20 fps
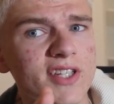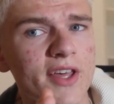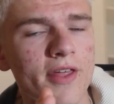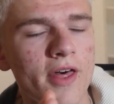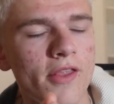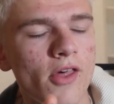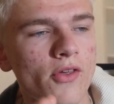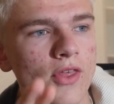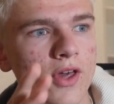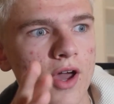said
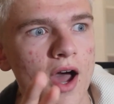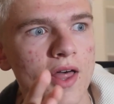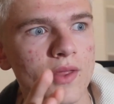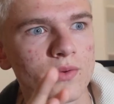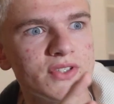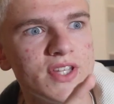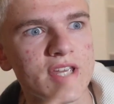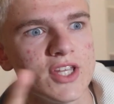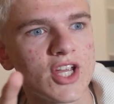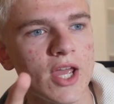that though, the guy that
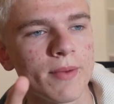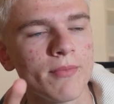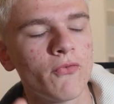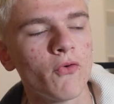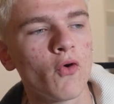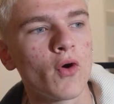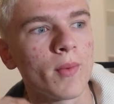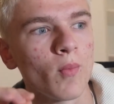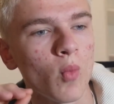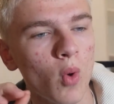was DJing
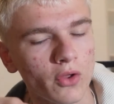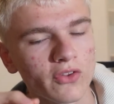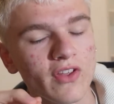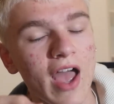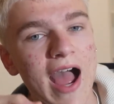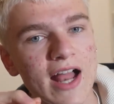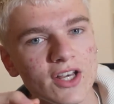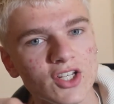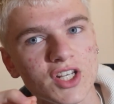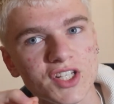before him was
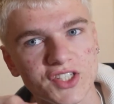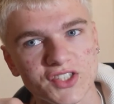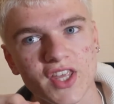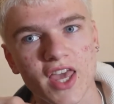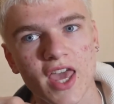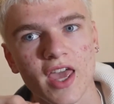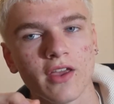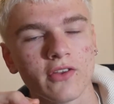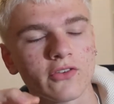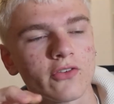actually
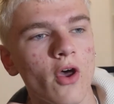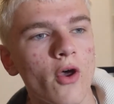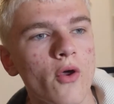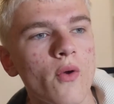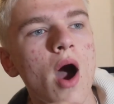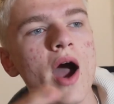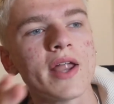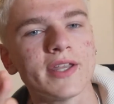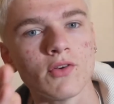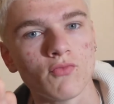sick.
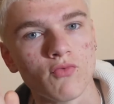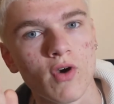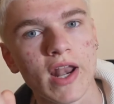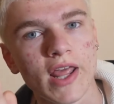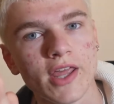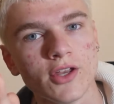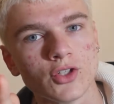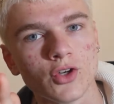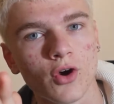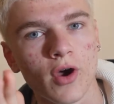So I did
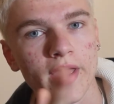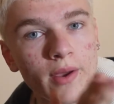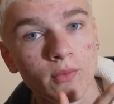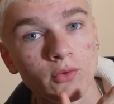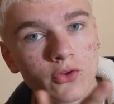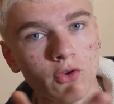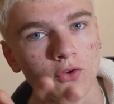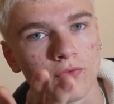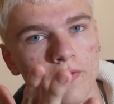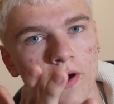really enjoy it. It was good